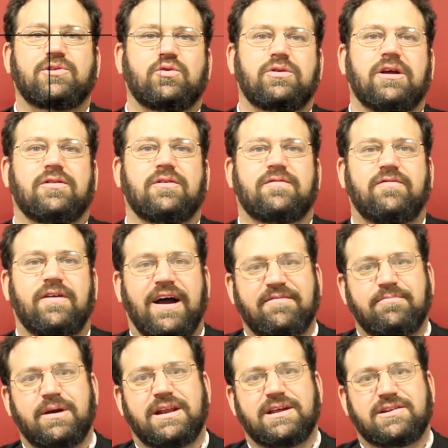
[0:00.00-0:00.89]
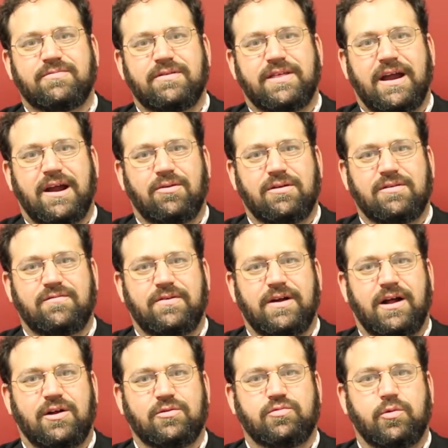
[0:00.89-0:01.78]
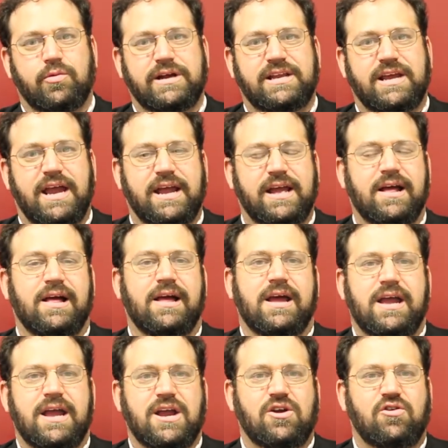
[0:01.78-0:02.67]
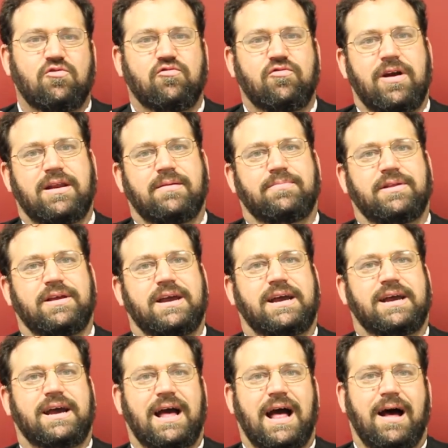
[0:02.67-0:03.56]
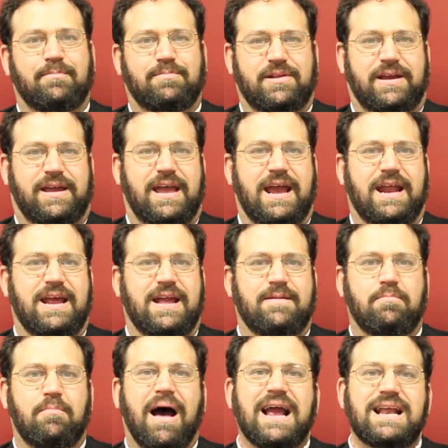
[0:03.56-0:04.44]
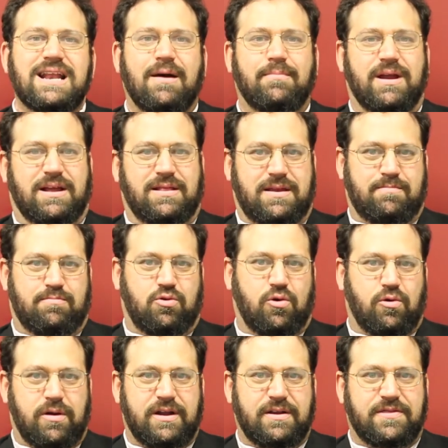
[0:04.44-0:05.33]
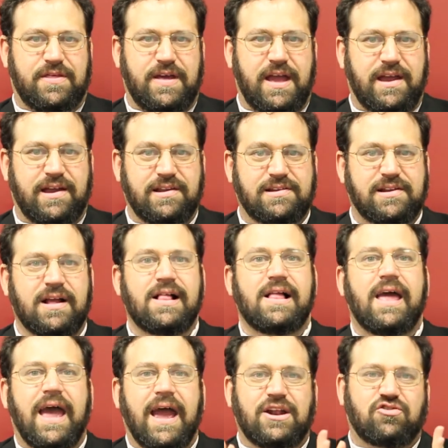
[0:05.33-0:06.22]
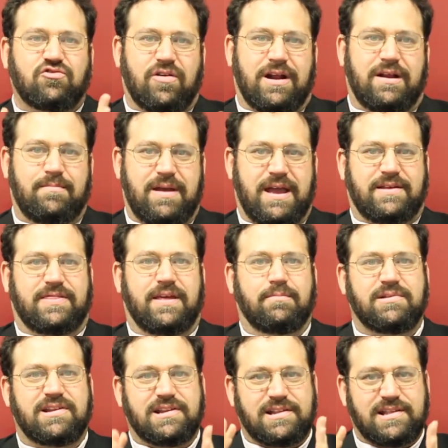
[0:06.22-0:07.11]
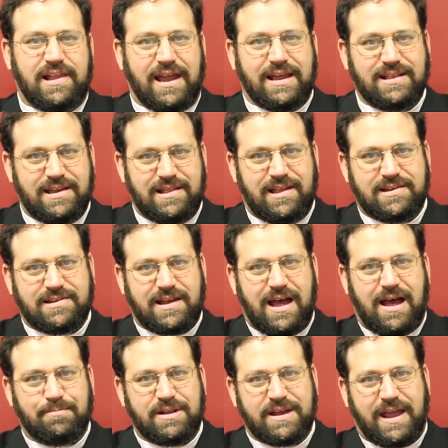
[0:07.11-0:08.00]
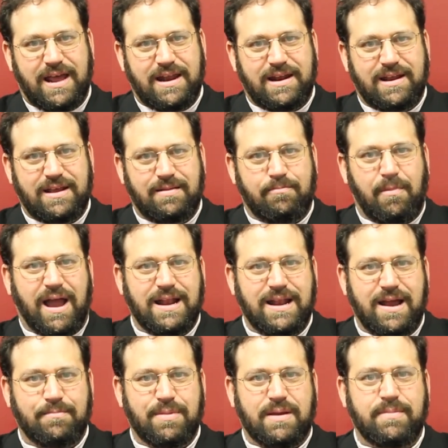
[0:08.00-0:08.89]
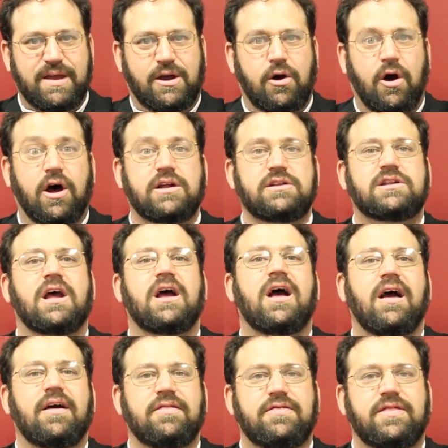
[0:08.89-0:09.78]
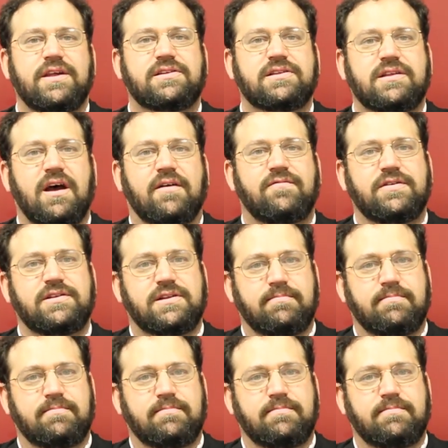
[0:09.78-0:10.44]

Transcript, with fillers: to another 5 Minutes with Harold Feld, where we take incredibly complicated, mind-numbingly boring things and try to make them slightly less complicated and mind-numbing because this stuff is